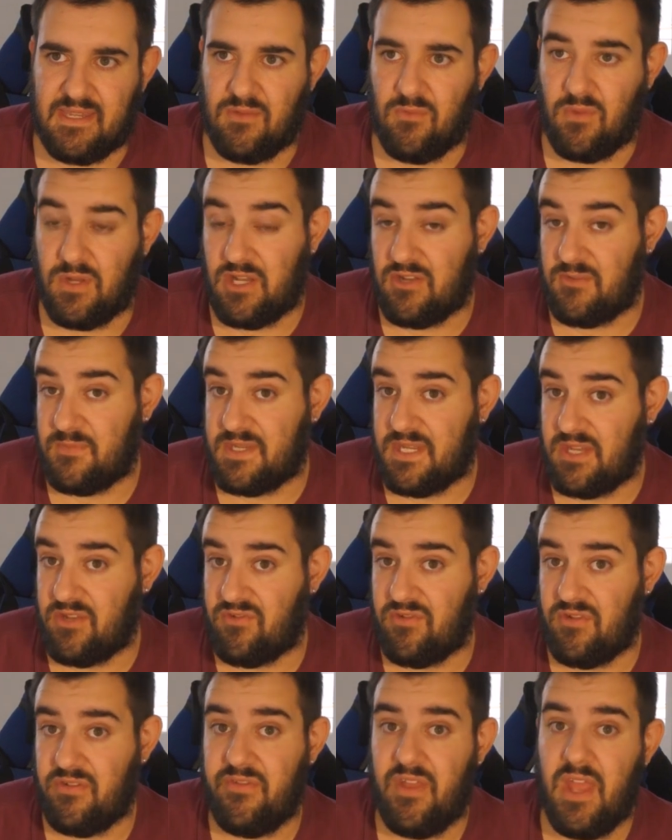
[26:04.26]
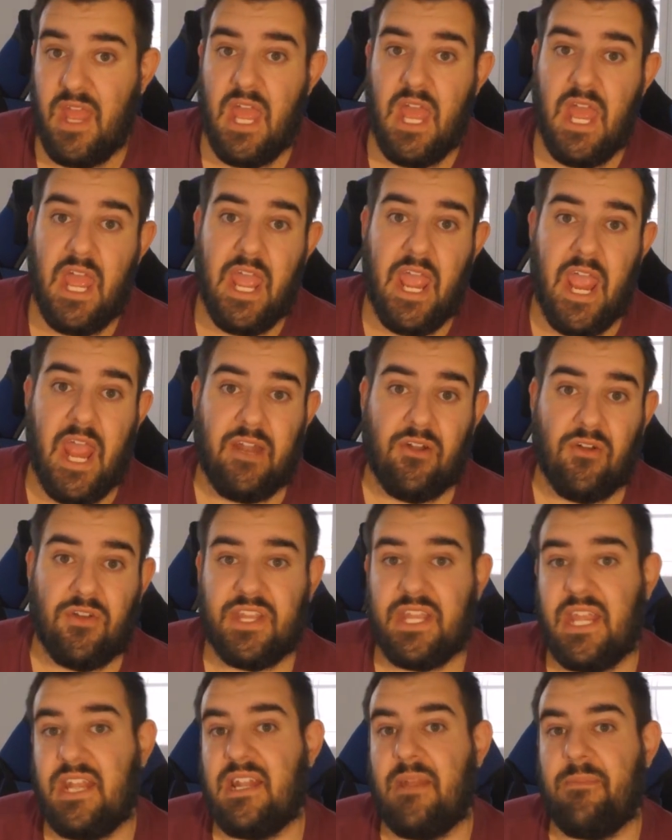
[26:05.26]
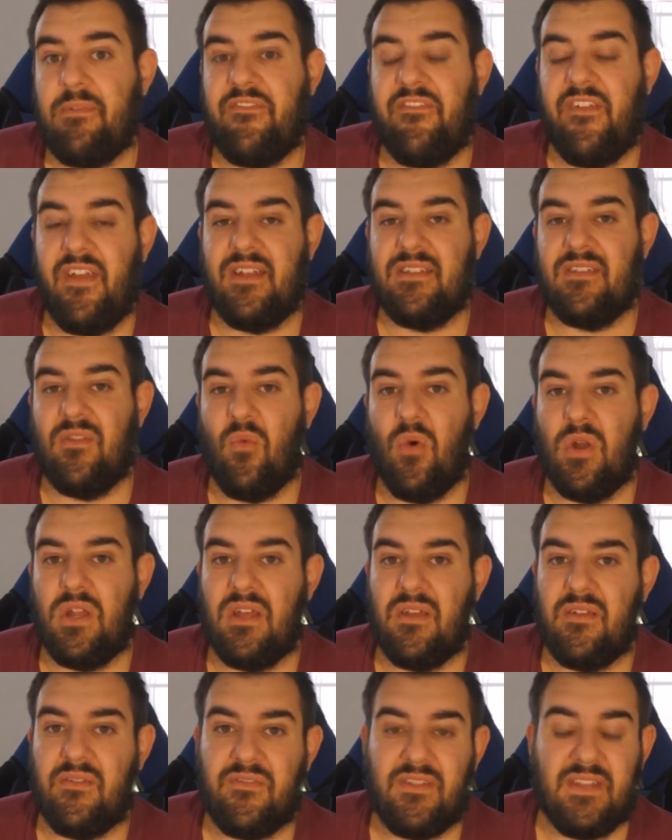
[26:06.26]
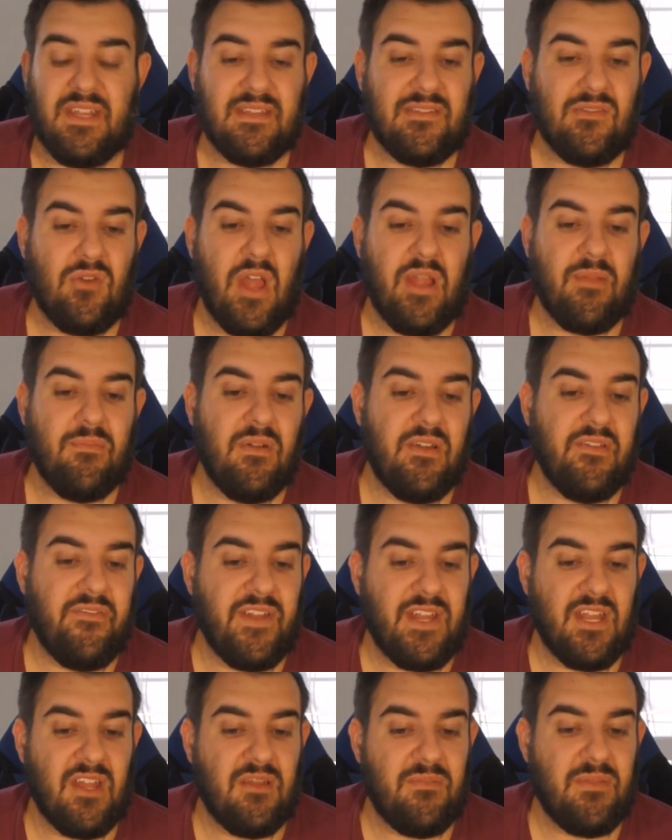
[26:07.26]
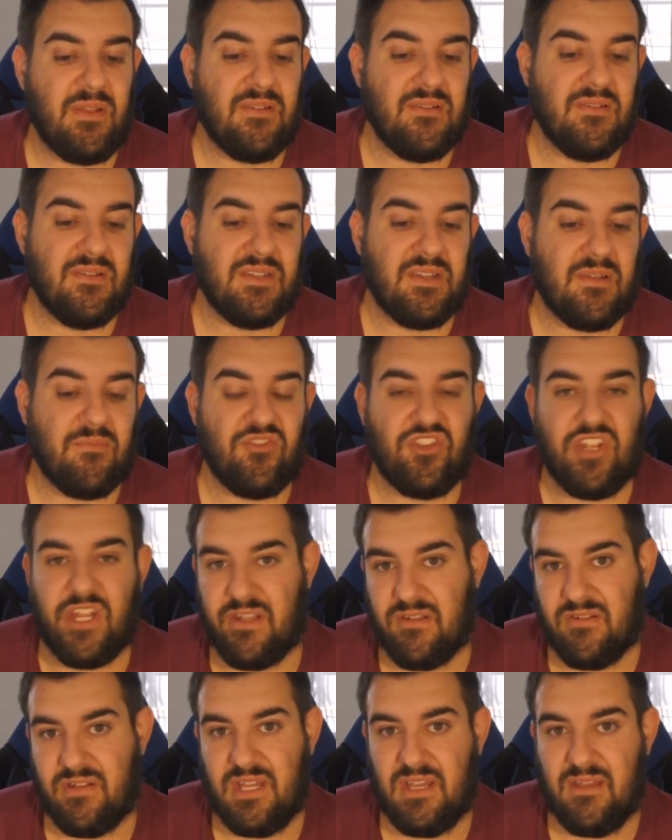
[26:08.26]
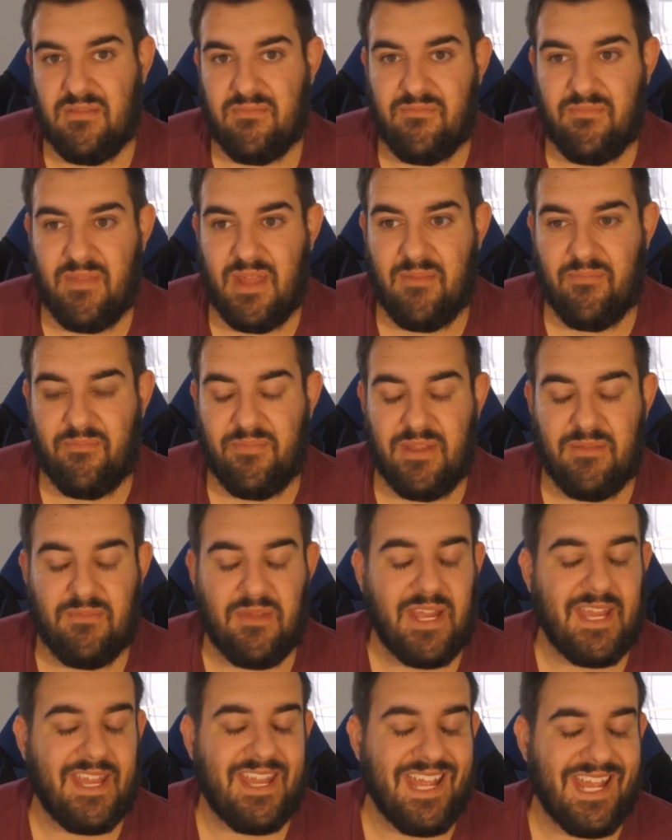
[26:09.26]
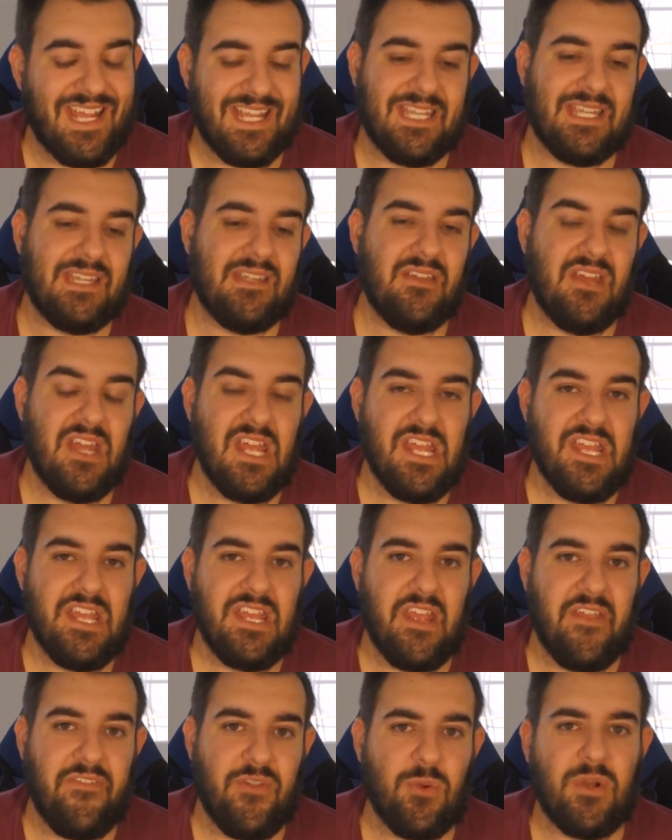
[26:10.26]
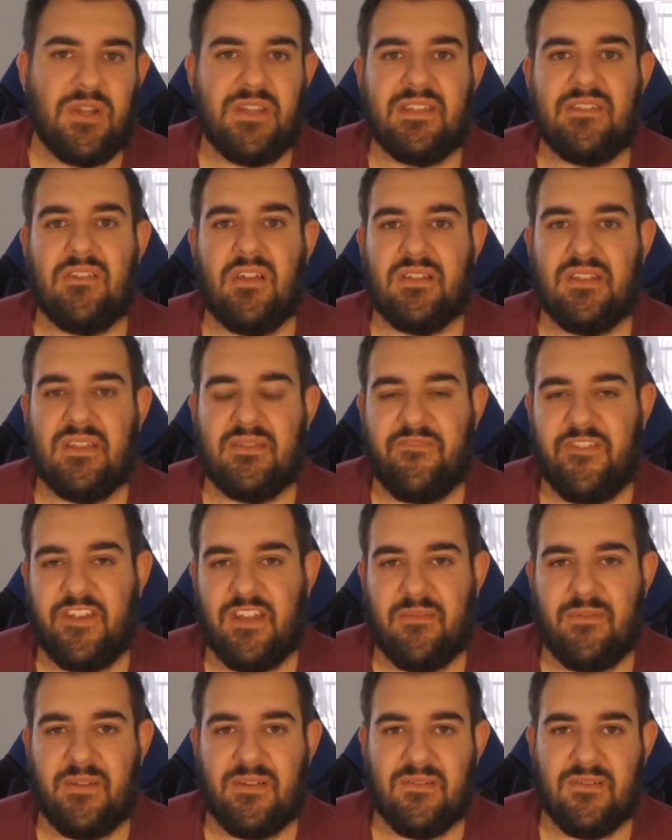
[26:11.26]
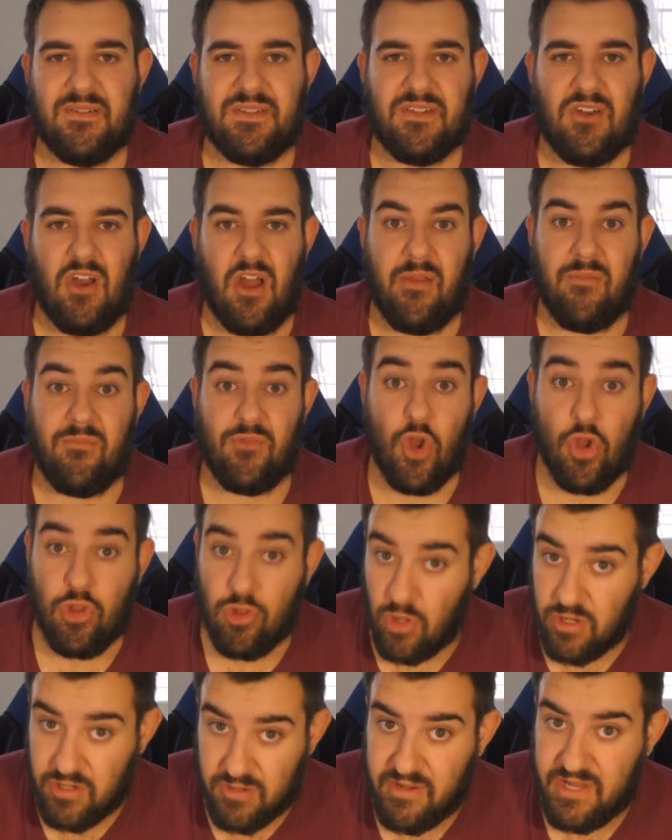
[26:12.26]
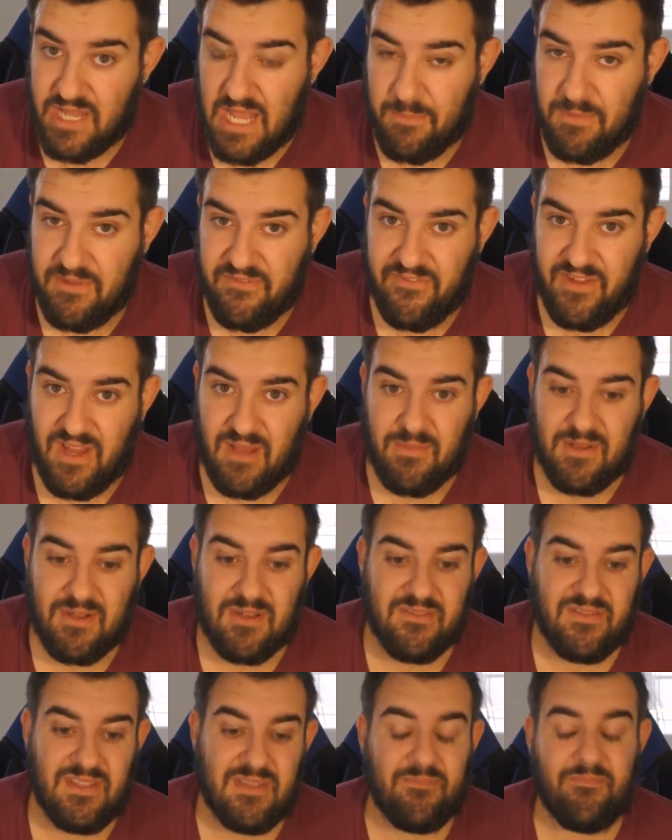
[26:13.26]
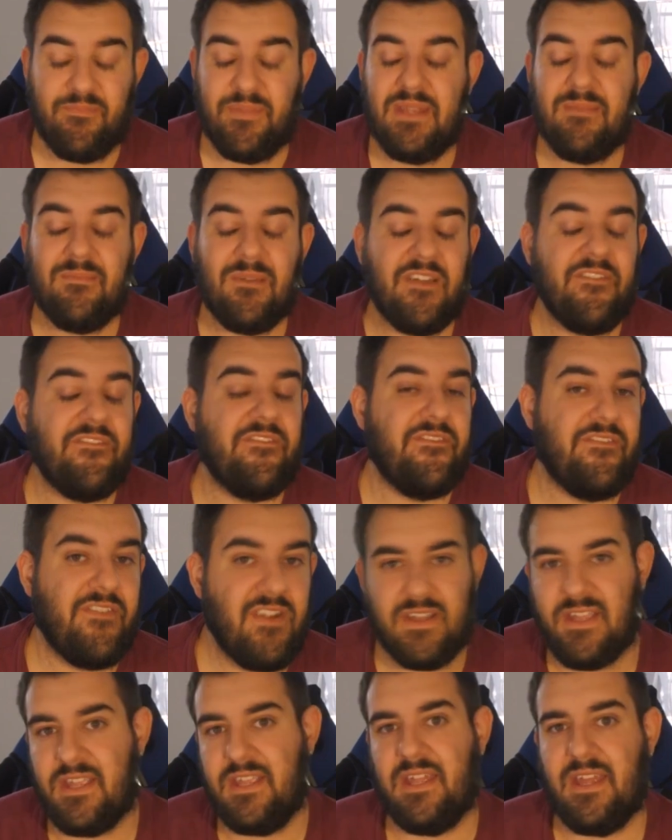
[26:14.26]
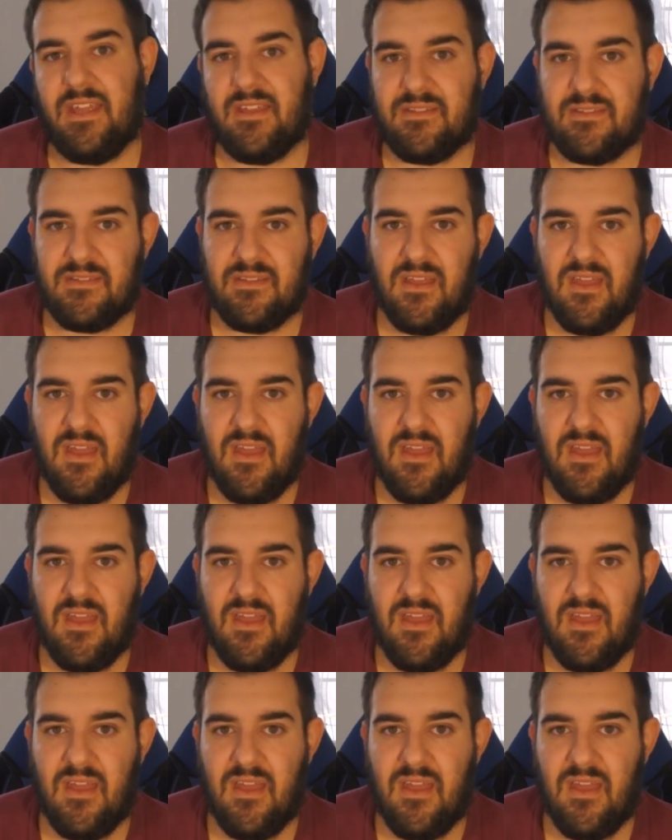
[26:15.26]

the 100% truth. And all the TheKingNappy fans that want to dislike my video because I'm shitting on him, mate, be my guest. If you want to dislike this video because I'm no longer a Nappy fan because of this, be my fucking guest.